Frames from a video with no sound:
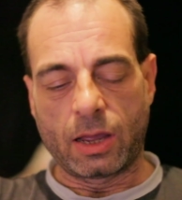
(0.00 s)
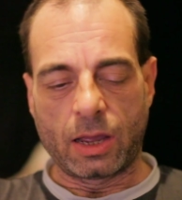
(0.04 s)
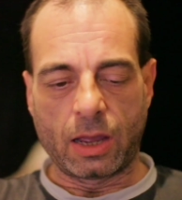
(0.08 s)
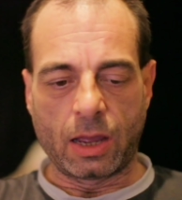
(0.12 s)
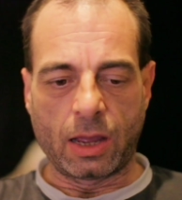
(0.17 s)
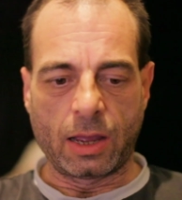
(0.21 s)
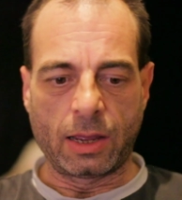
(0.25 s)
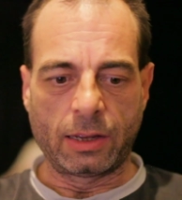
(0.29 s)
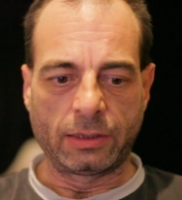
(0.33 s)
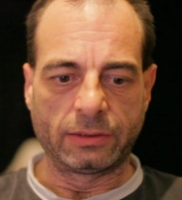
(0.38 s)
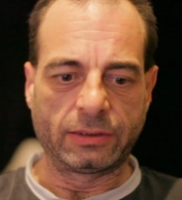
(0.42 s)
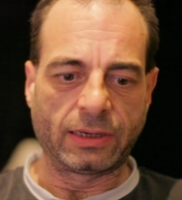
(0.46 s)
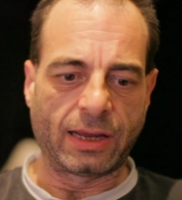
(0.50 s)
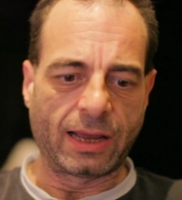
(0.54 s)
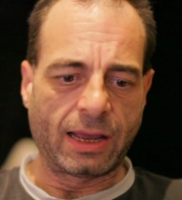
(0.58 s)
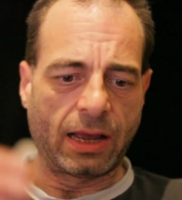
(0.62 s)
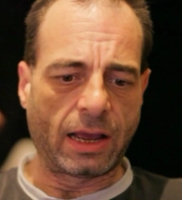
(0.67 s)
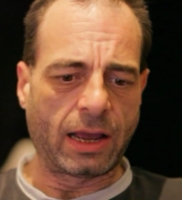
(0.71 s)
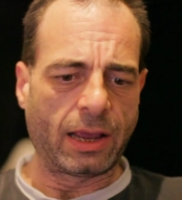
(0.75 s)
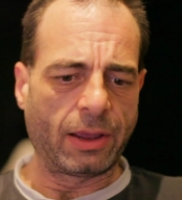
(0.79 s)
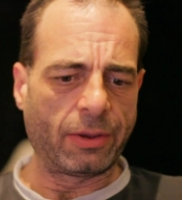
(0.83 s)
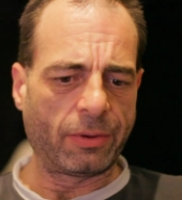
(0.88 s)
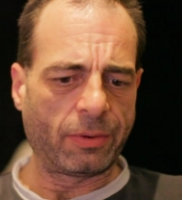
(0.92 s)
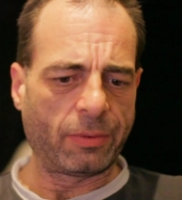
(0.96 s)
and
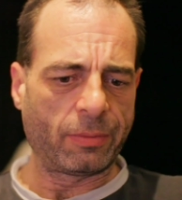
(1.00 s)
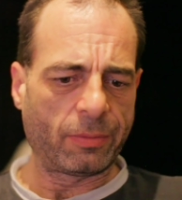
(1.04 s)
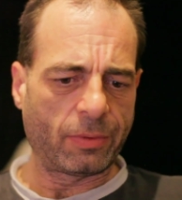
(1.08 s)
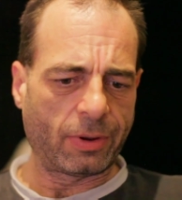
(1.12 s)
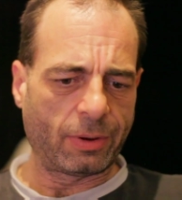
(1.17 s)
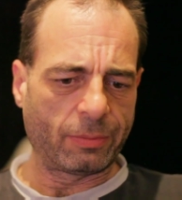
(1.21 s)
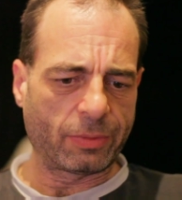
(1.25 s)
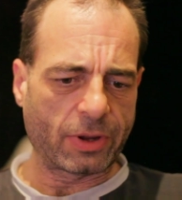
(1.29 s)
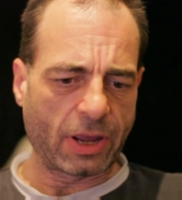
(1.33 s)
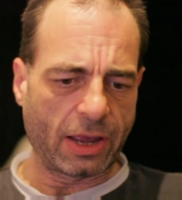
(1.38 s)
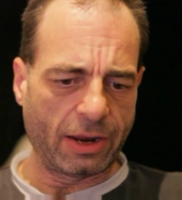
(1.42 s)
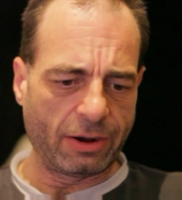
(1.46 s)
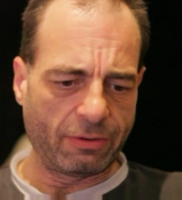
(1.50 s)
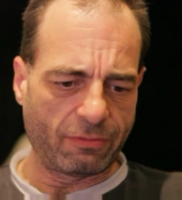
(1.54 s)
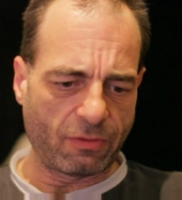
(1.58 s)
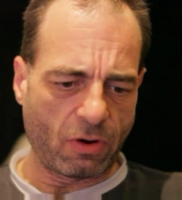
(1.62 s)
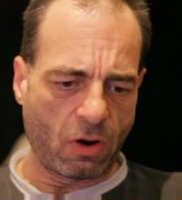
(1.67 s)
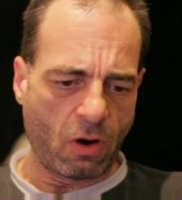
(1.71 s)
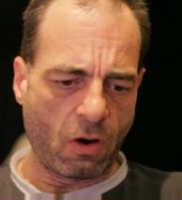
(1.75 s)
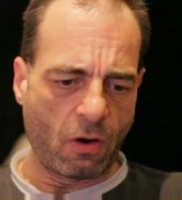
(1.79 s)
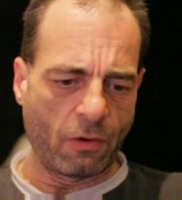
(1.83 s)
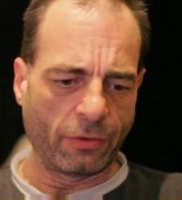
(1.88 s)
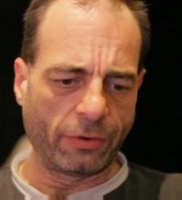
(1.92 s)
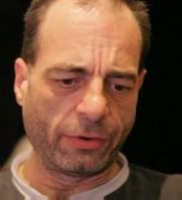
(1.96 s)
I'm kind of
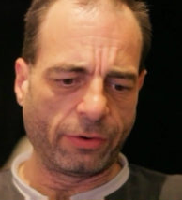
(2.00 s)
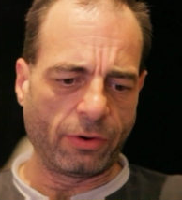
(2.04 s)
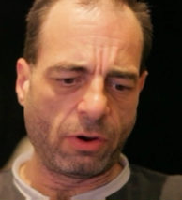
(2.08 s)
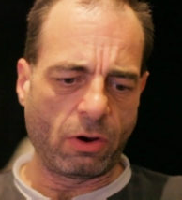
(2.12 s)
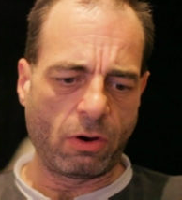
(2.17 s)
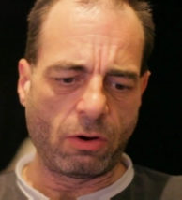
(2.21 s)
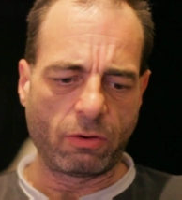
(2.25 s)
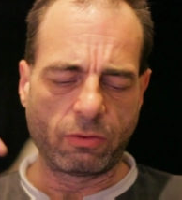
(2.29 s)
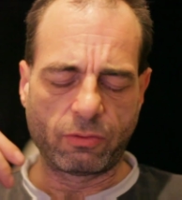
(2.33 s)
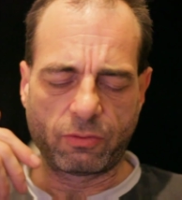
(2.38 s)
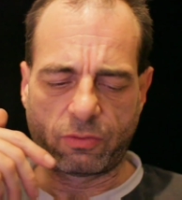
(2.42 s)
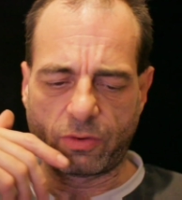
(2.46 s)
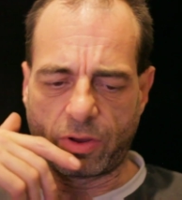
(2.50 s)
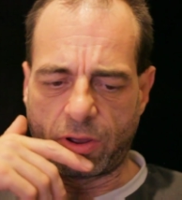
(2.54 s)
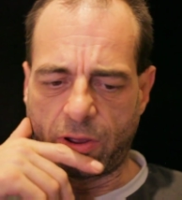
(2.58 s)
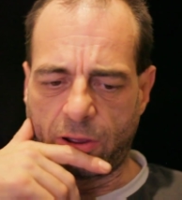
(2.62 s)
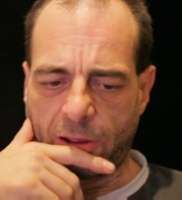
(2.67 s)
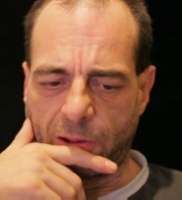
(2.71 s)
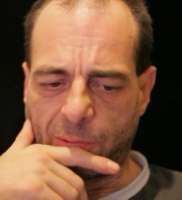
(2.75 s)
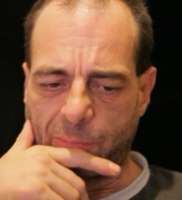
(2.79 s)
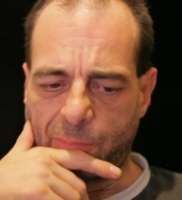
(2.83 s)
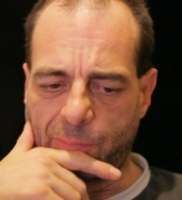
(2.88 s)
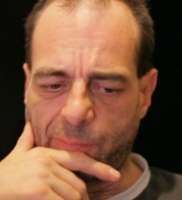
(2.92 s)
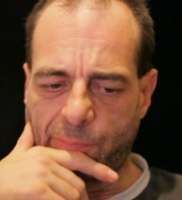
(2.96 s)
on and off.
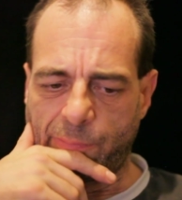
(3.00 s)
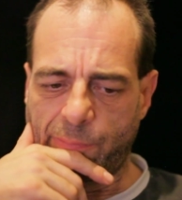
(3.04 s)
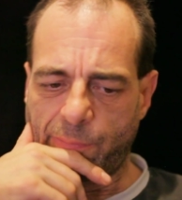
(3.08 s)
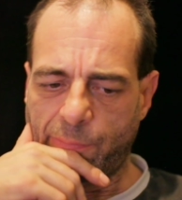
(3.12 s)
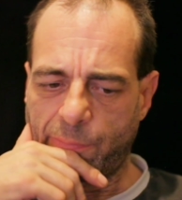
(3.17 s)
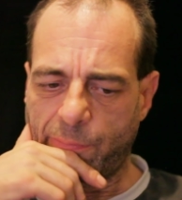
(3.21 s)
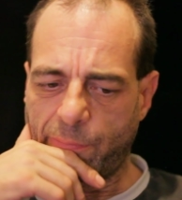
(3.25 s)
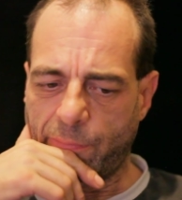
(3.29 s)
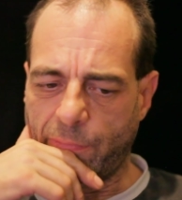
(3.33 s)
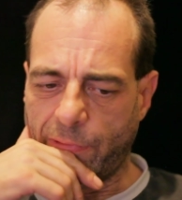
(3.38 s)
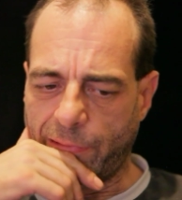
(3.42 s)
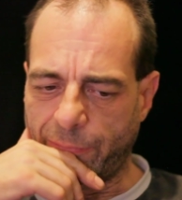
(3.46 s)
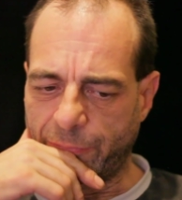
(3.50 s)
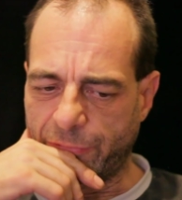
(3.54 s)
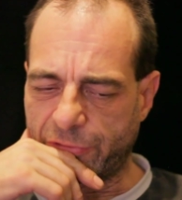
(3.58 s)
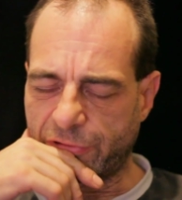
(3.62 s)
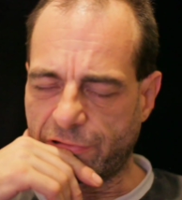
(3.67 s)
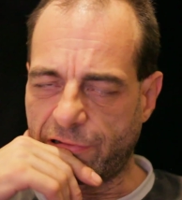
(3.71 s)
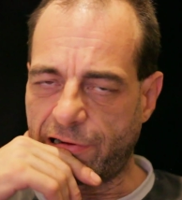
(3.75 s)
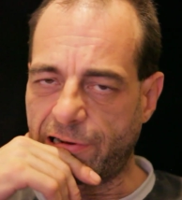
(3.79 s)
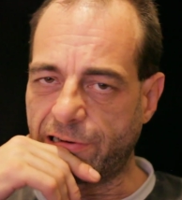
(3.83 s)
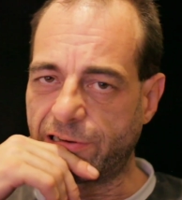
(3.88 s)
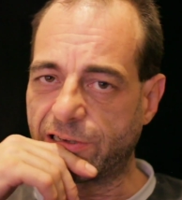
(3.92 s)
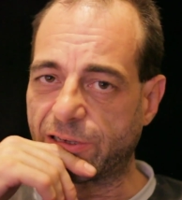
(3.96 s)
I'm
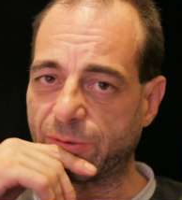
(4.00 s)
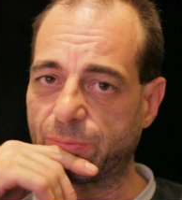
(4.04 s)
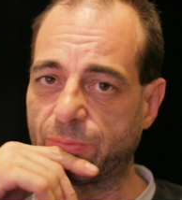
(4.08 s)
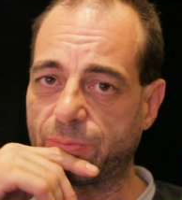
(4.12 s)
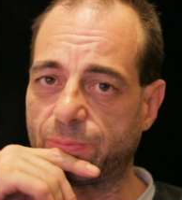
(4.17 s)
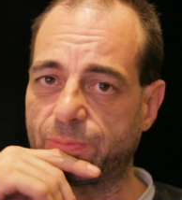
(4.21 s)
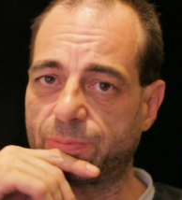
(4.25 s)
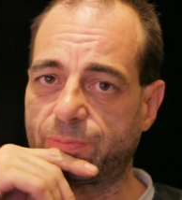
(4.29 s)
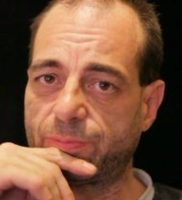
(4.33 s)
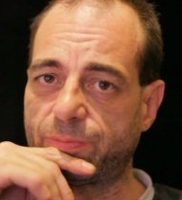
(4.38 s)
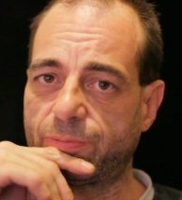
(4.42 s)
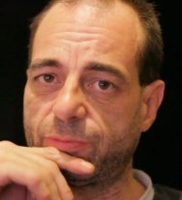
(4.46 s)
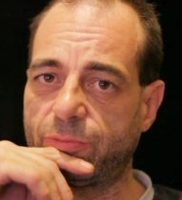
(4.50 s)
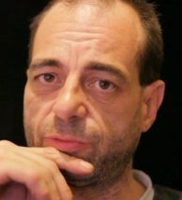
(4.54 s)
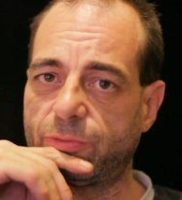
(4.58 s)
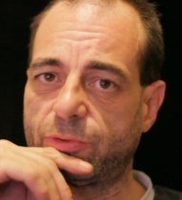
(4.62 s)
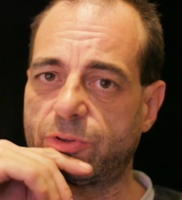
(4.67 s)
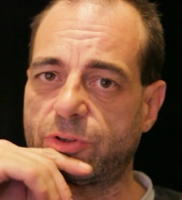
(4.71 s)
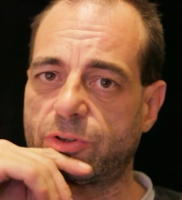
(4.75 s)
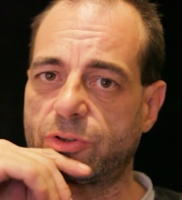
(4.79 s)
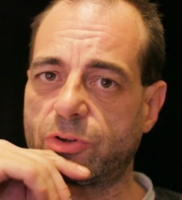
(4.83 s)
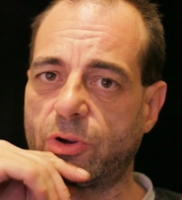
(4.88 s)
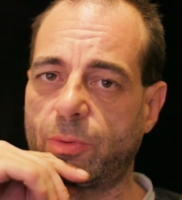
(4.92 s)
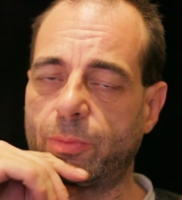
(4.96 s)
trying to
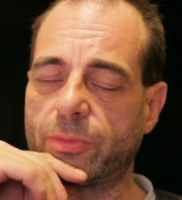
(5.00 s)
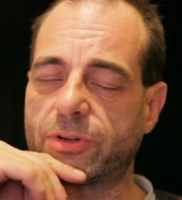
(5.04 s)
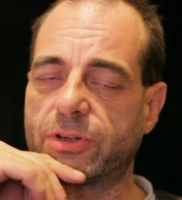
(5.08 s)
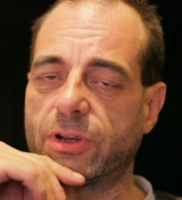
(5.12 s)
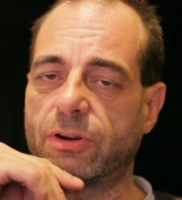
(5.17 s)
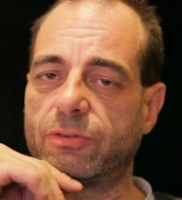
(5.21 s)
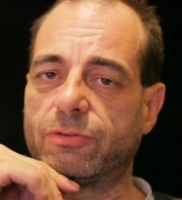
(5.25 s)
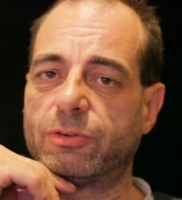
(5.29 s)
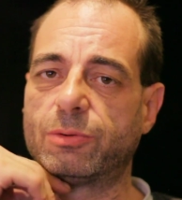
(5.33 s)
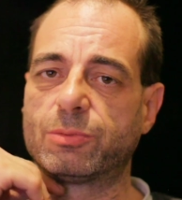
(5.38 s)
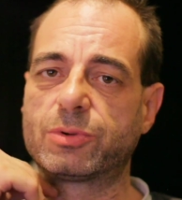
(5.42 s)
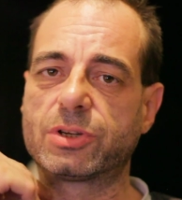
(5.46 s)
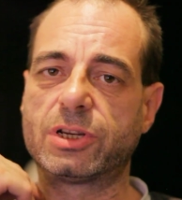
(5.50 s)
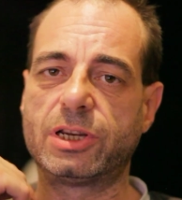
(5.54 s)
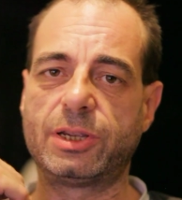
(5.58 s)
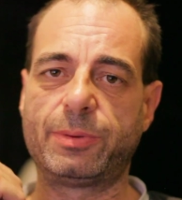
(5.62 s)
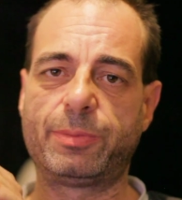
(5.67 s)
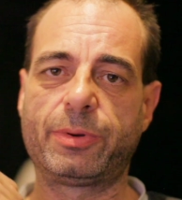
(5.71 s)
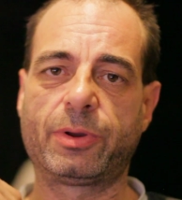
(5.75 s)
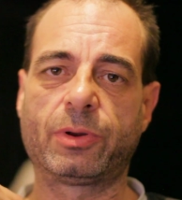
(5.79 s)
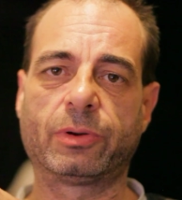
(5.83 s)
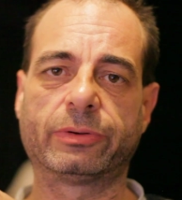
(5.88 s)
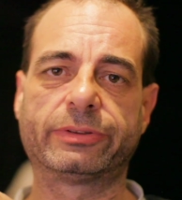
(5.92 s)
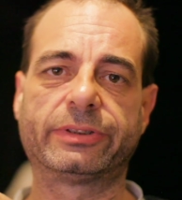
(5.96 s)
stop myself from
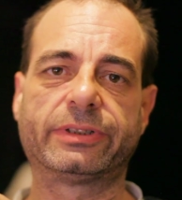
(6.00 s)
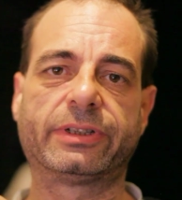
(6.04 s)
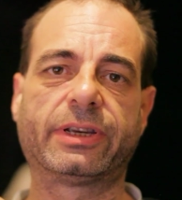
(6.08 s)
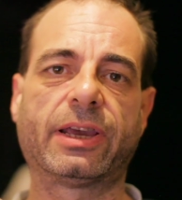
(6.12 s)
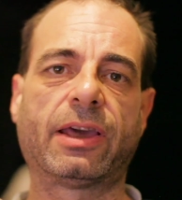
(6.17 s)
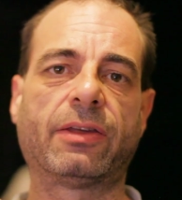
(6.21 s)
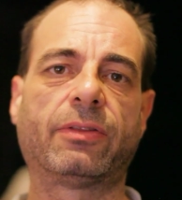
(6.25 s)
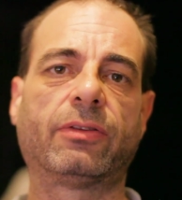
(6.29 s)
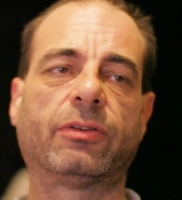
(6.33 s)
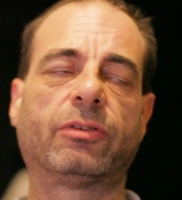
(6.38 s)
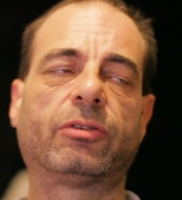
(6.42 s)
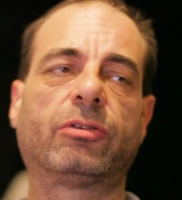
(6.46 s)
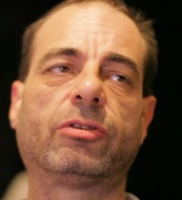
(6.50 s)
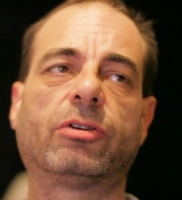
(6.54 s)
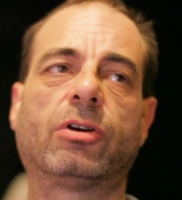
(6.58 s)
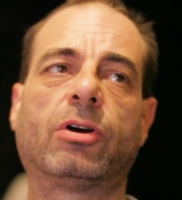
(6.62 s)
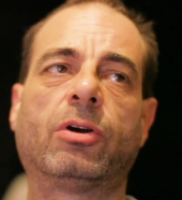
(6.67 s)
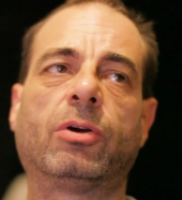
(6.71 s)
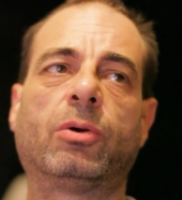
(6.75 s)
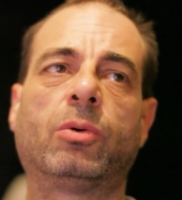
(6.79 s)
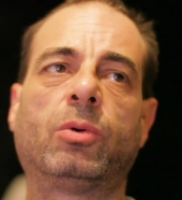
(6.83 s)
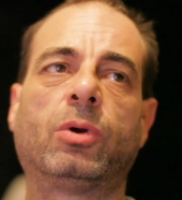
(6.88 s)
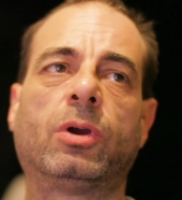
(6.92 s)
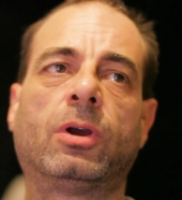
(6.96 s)
sleeping altogether,
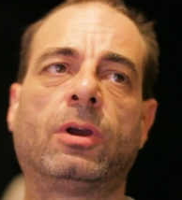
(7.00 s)
so